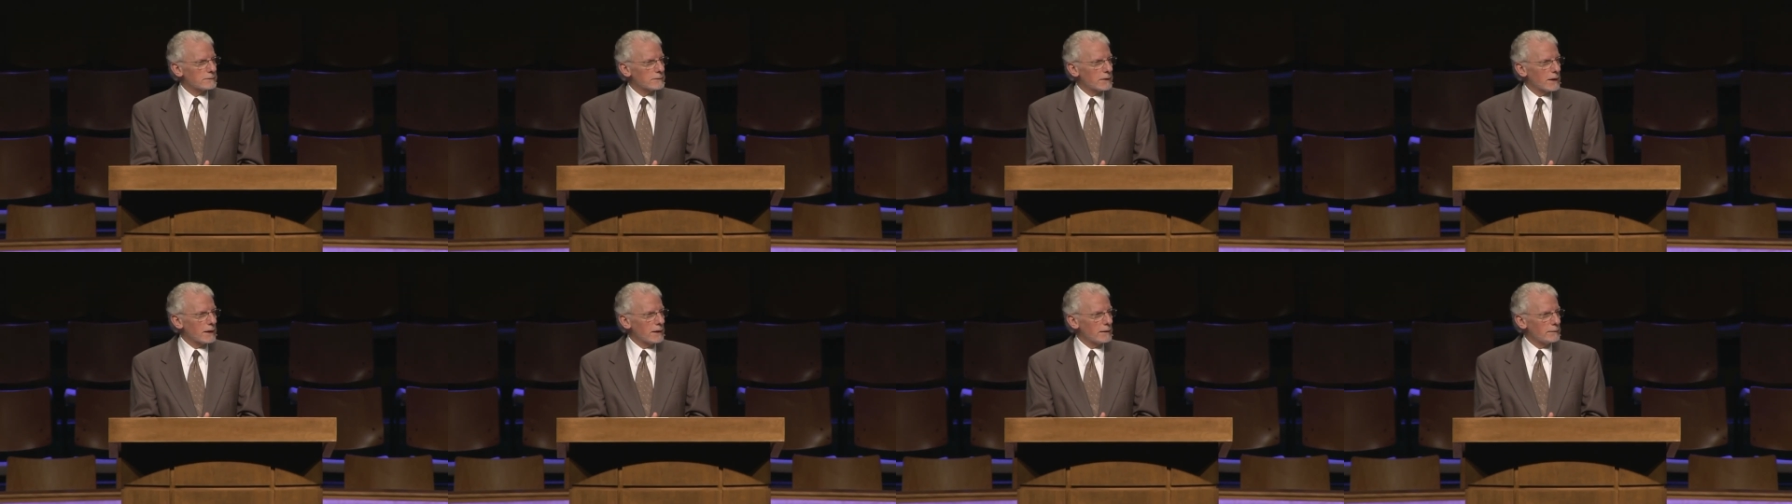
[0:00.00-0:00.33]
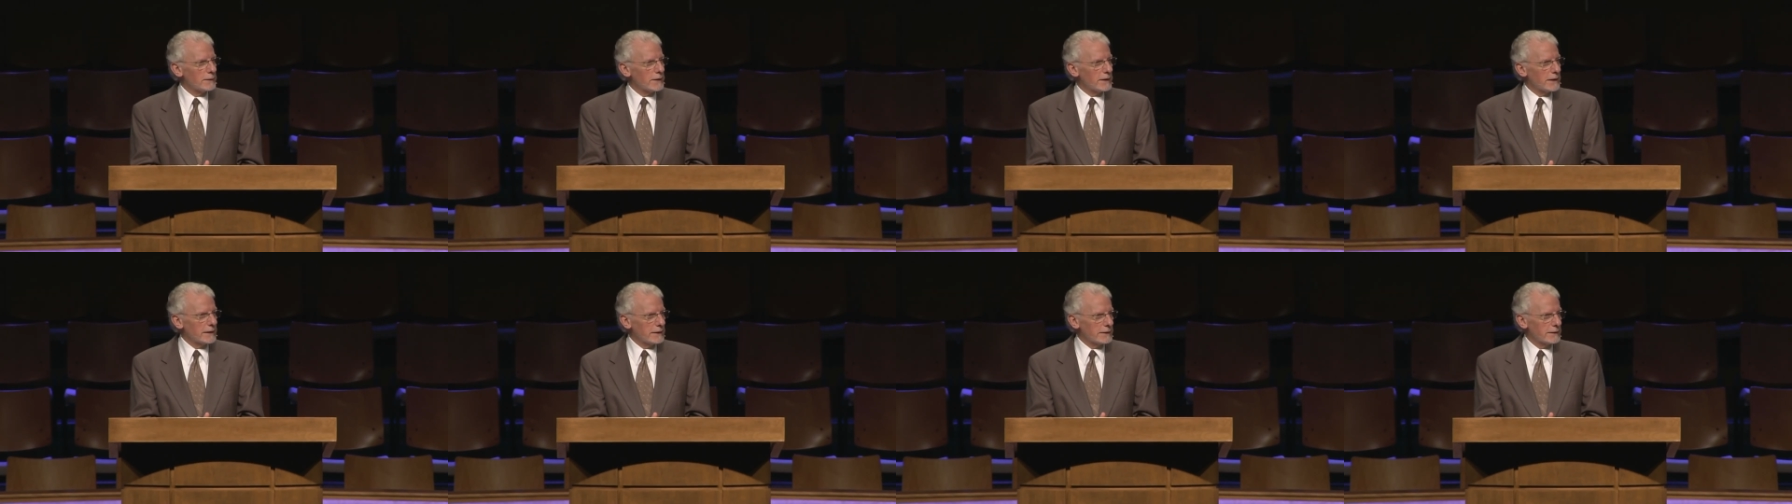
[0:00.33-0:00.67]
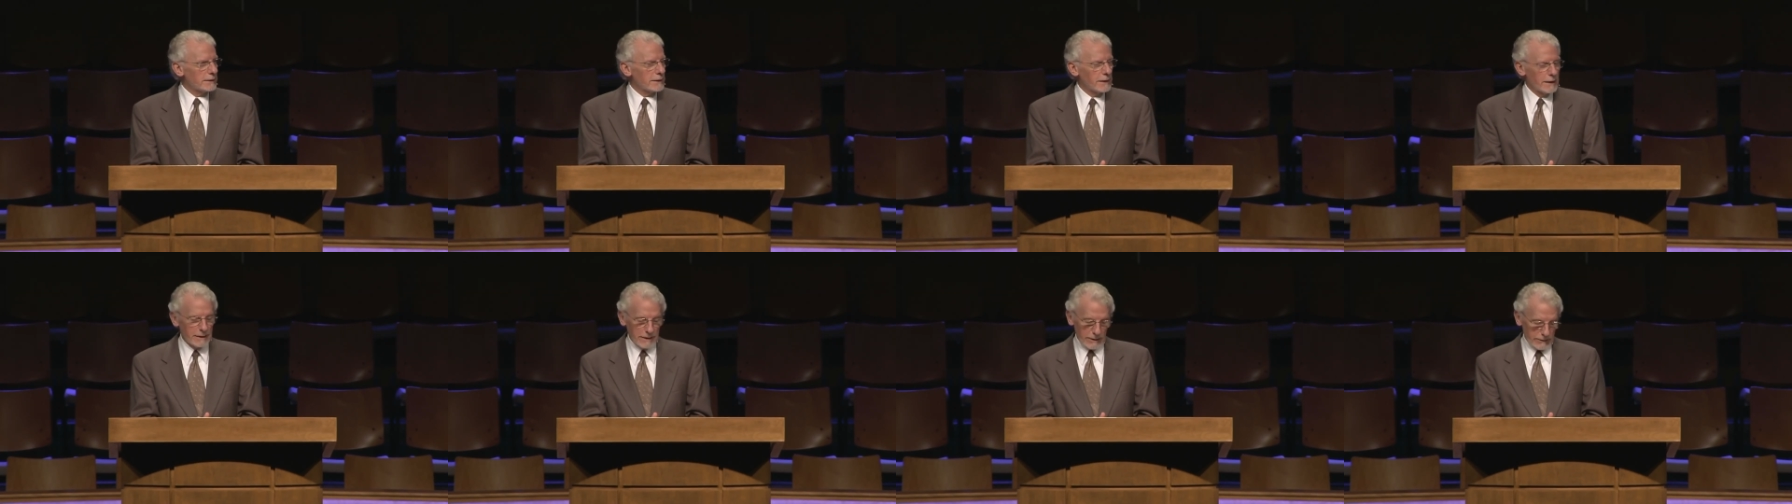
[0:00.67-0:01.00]
I mean,
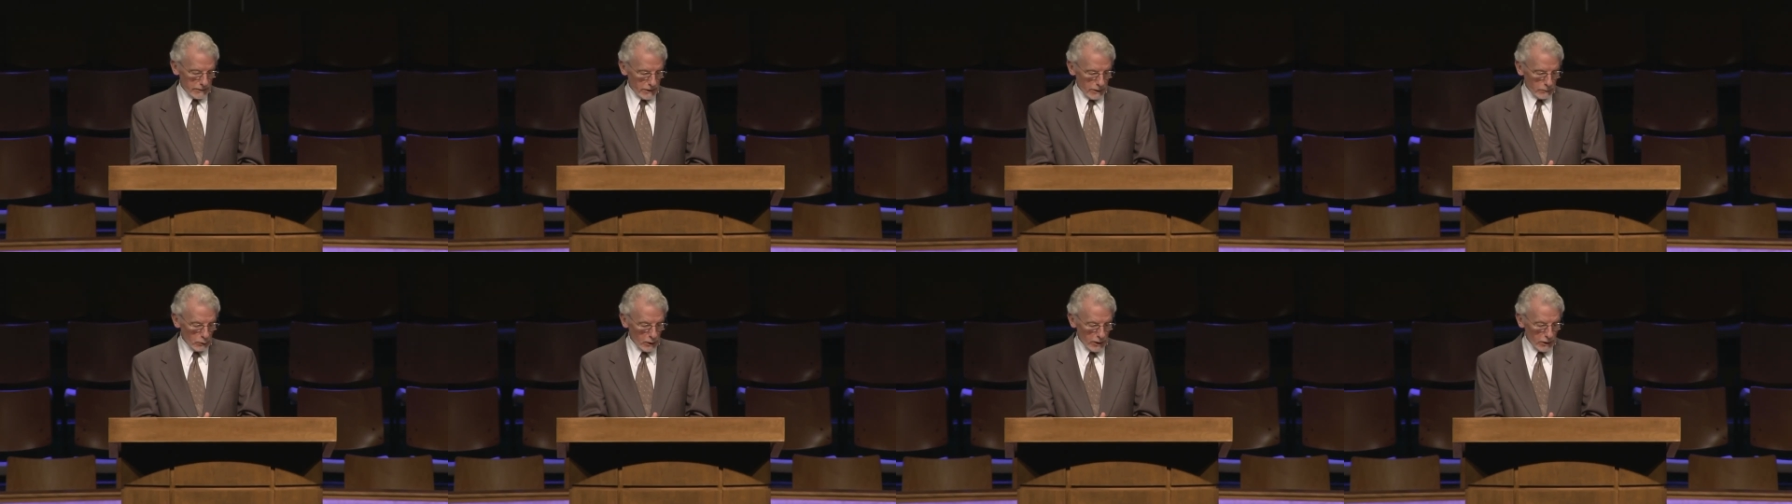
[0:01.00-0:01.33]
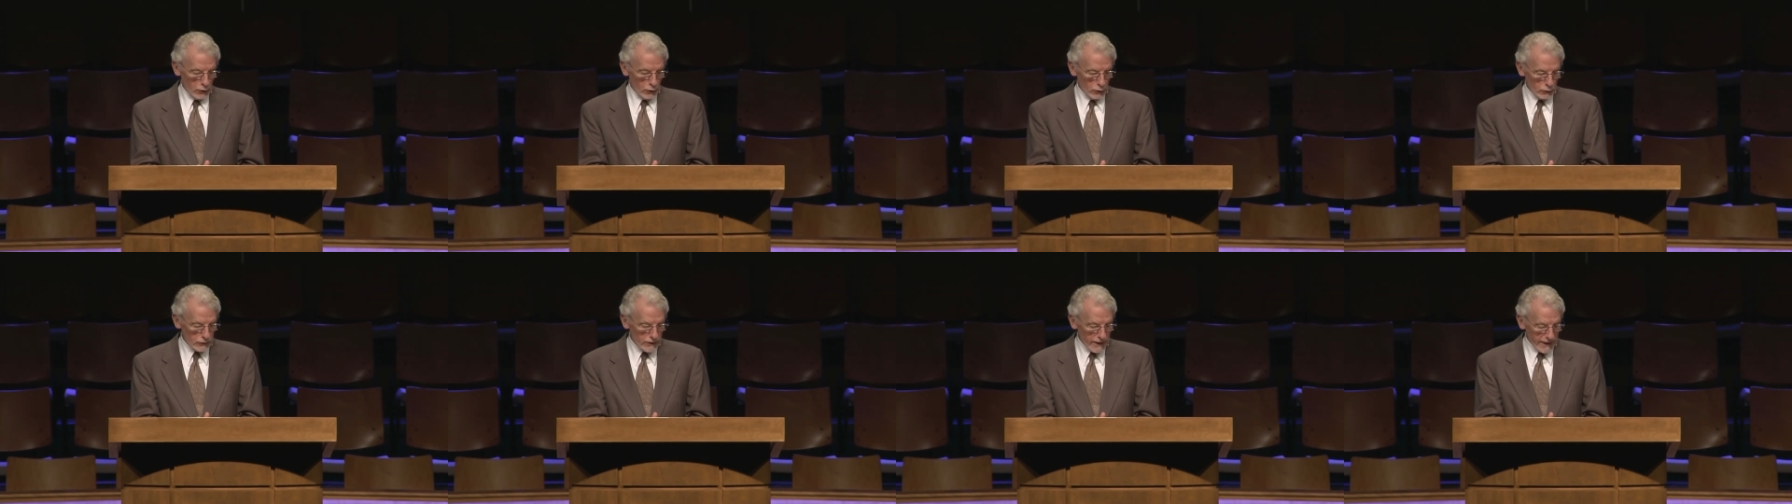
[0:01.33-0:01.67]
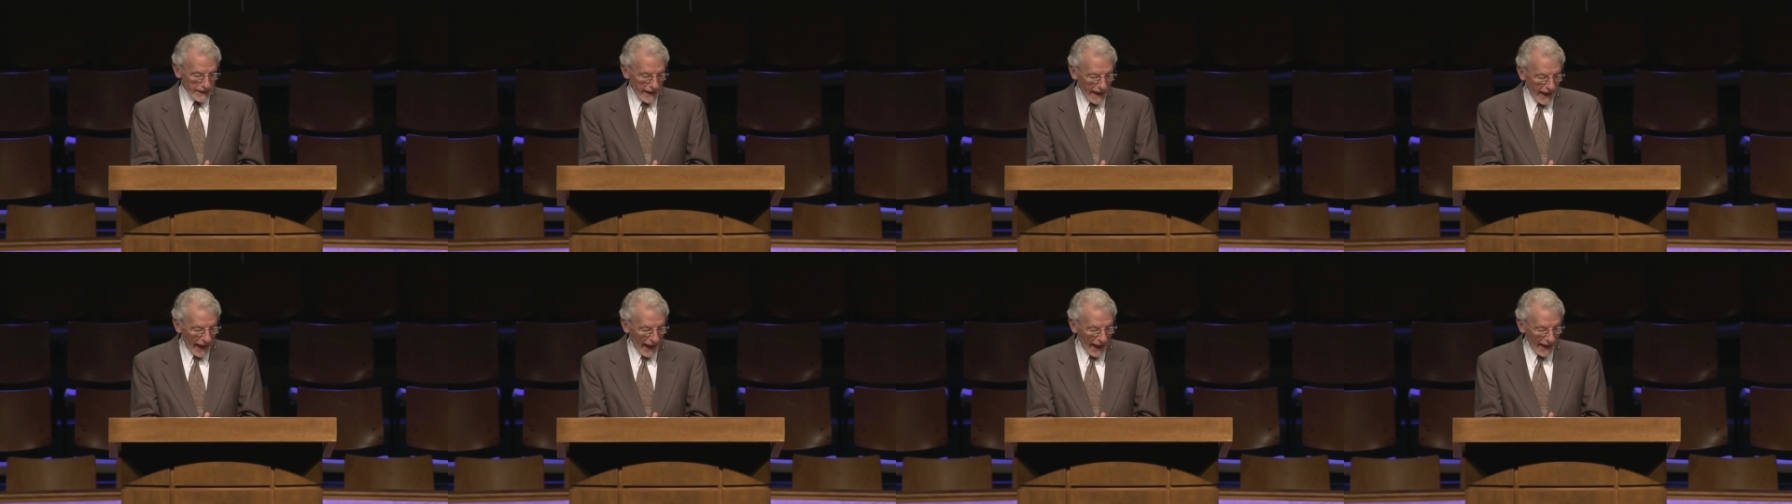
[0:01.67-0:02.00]
someone who
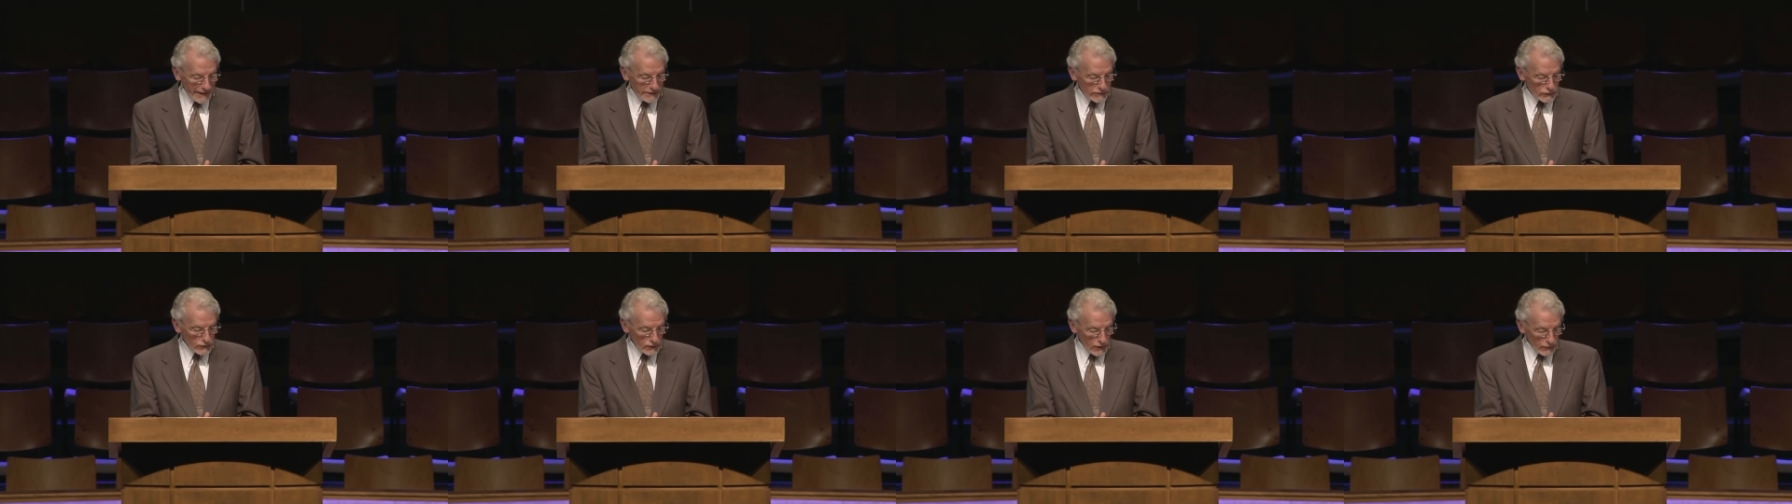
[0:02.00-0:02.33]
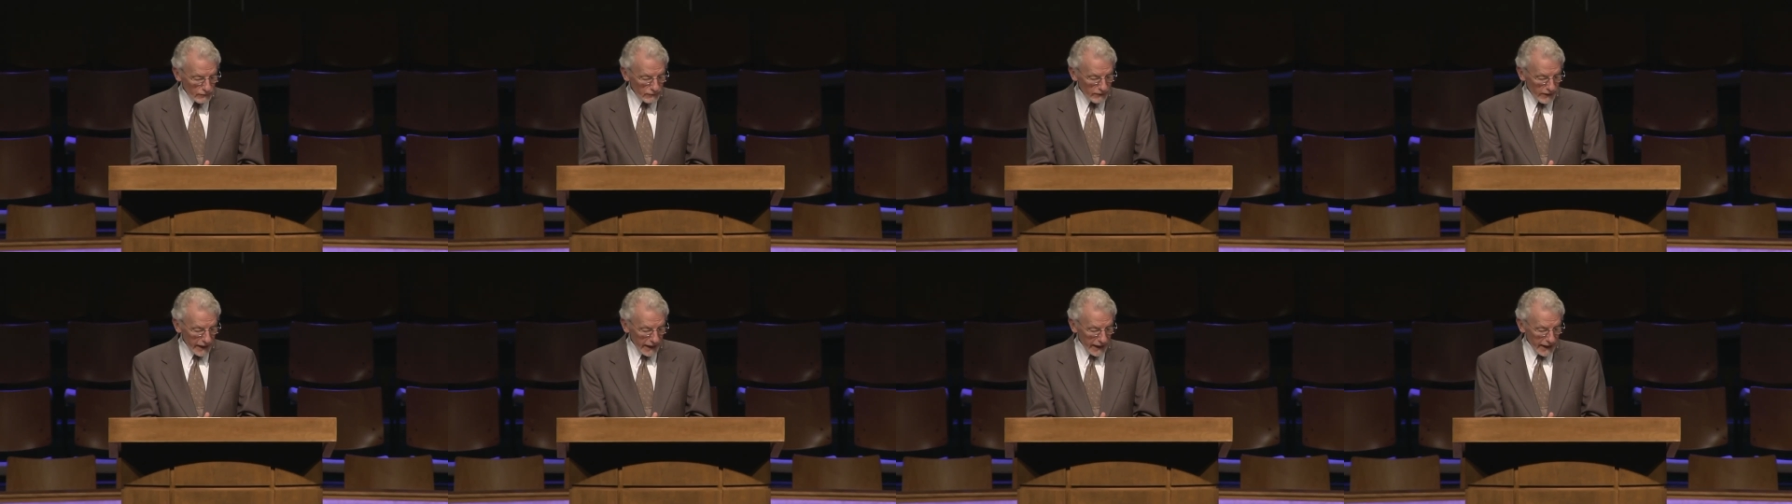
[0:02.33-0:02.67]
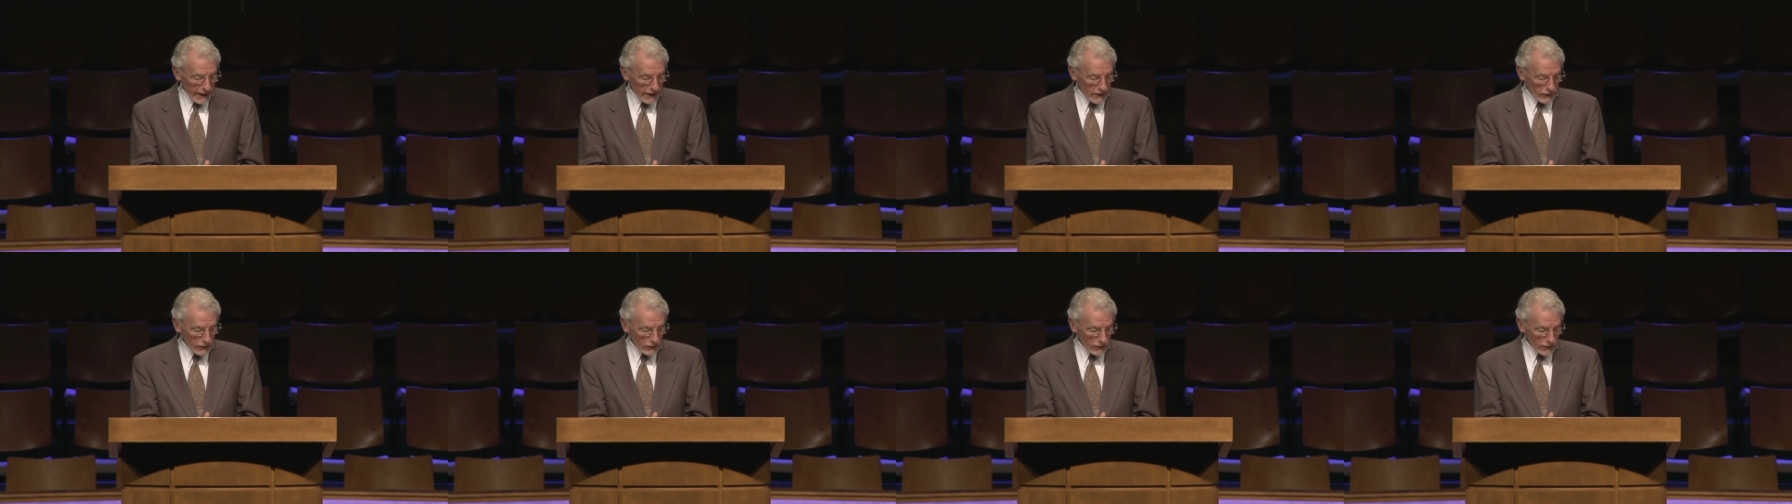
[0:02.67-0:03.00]
denies the
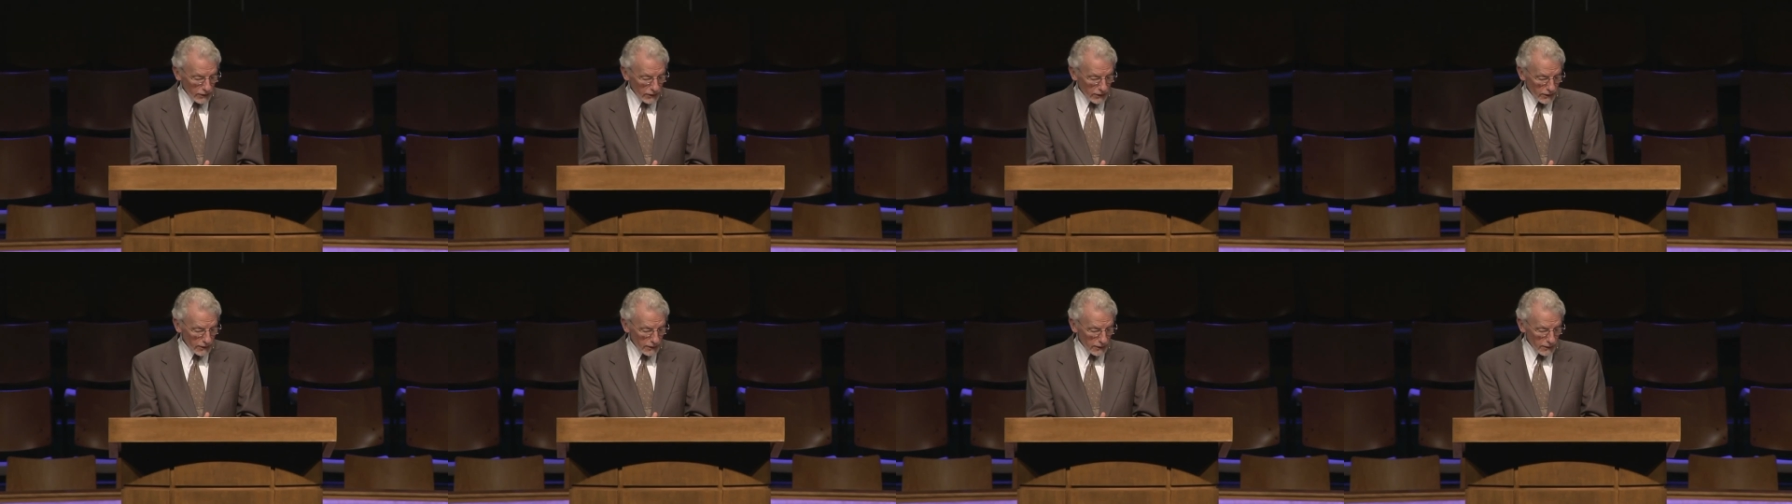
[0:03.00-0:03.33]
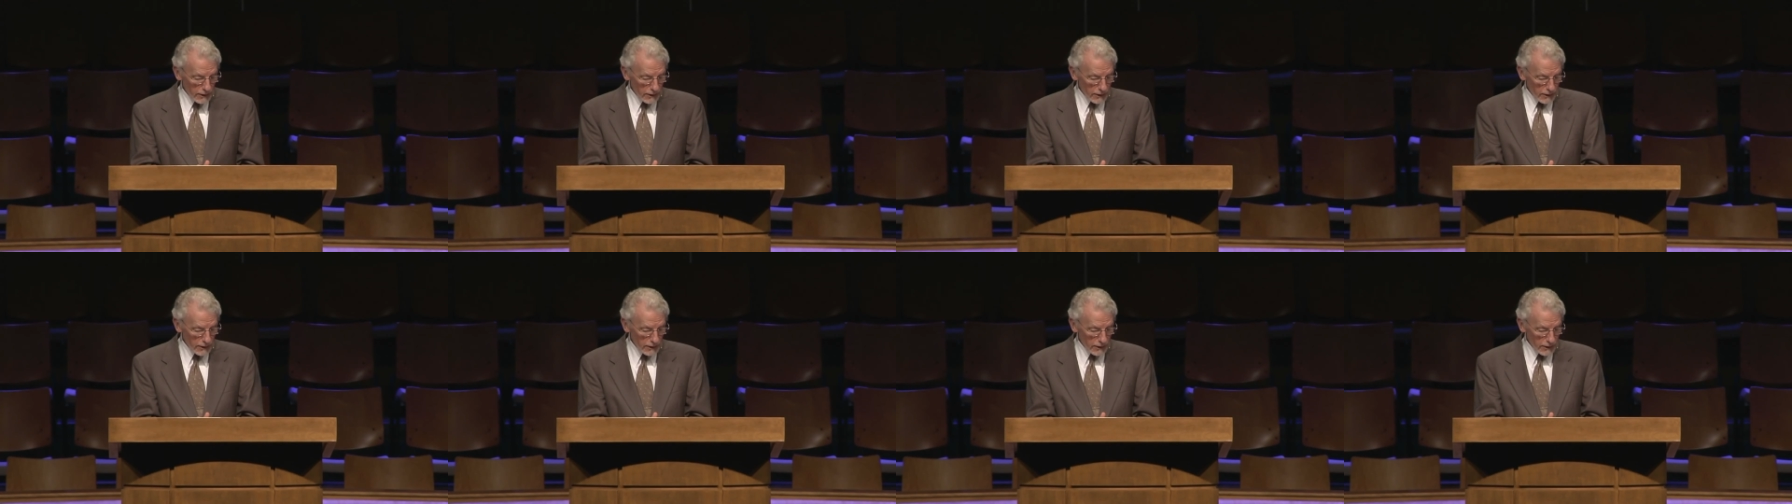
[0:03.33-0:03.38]
faith